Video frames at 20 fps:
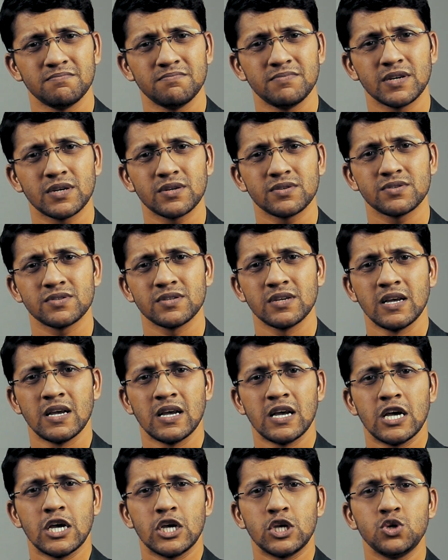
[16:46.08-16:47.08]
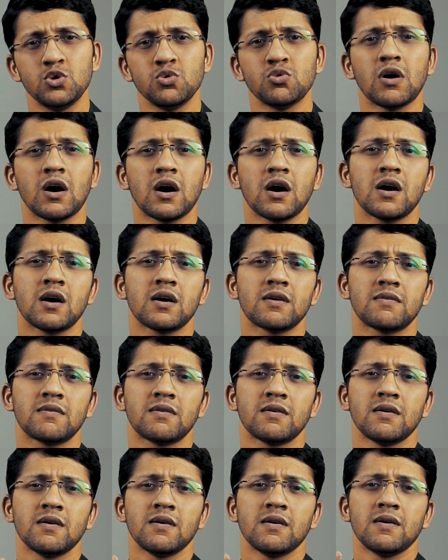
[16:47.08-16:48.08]
because you are
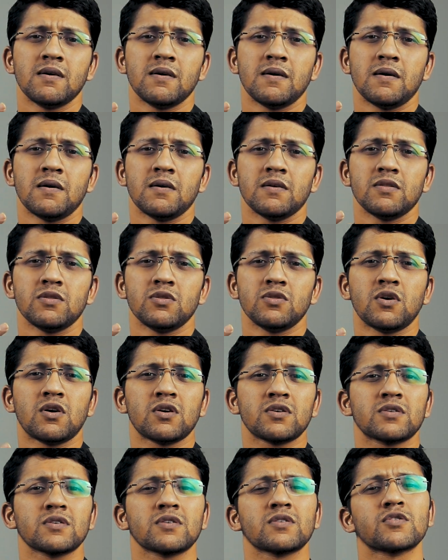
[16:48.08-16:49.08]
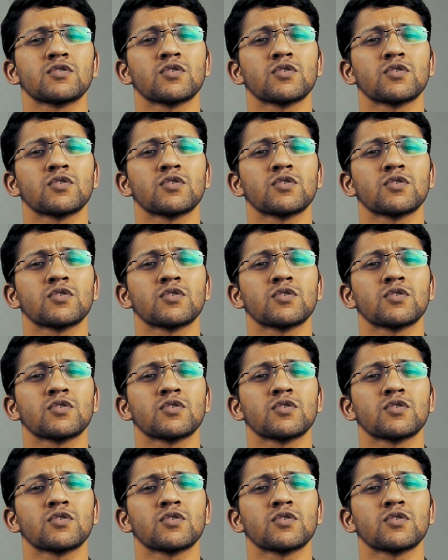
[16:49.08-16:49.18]
not